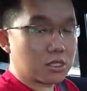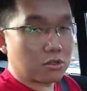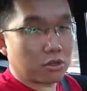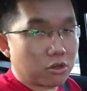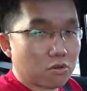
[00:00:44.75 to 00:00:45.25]

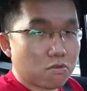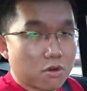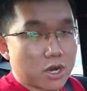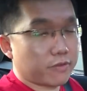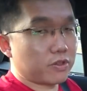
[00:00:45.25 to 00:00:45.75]
not your
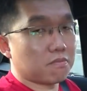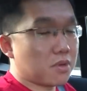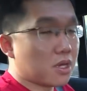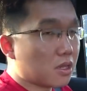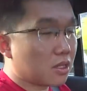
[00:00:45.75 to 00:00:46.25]

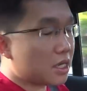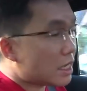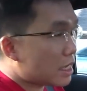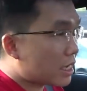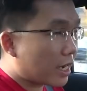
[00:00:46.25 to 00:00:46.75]
run-of-the-mill
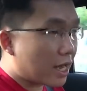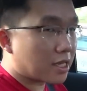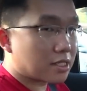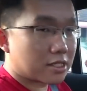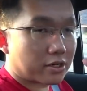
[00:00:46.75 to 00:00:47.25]

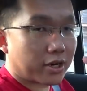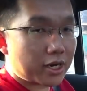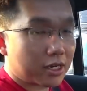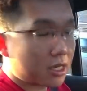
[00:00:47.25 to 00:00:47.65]
E-Class, right?